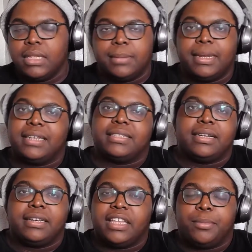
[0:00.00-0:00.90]
I'm not
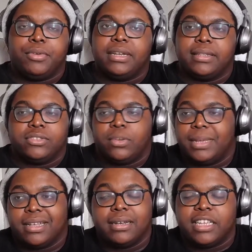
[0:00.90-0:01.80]
excited to keep reading this, so I'm
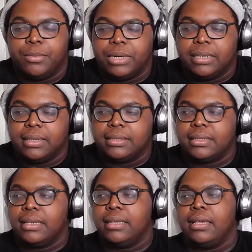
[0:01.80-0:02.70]
not gonna keep reading this.
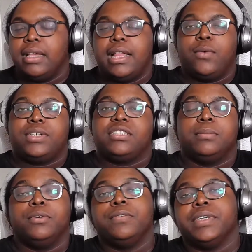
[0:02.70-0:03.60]
I'll watch the
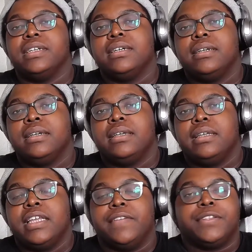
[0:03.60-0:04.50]
movie
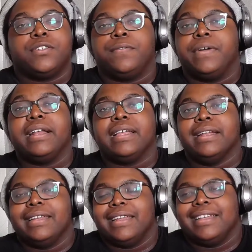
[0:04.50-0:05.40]
if there's no fighting
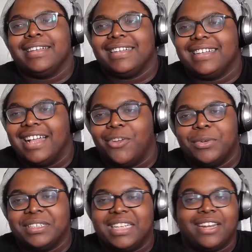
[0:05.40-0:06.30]
in it. I don't
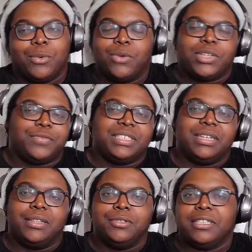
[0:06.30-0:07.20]
want to, I don't want to watch
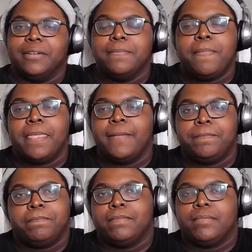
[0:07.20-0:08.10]
Vegeta lose again.
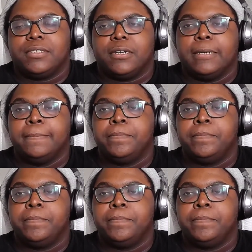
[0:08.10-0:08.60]
Sorry.